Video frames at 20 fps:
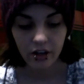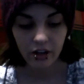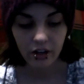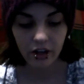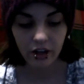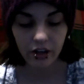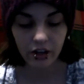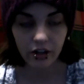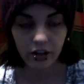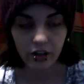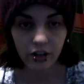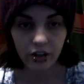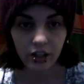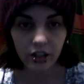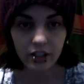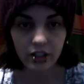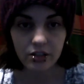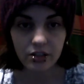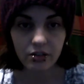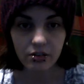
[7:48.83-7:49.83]
Kurt and her
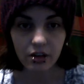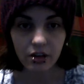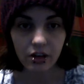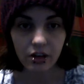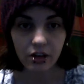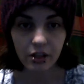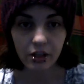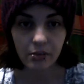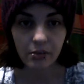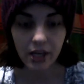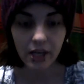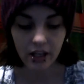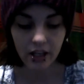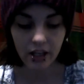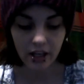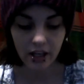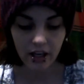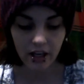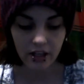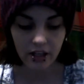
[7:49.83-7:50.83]
got into an argument,
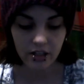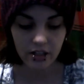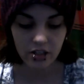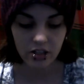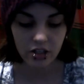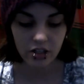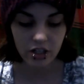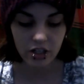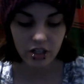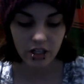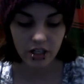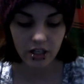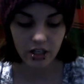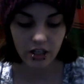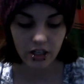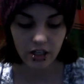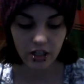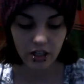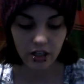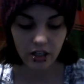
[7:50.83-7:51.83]
and
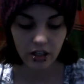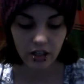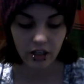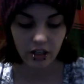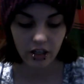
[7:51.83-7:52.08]
she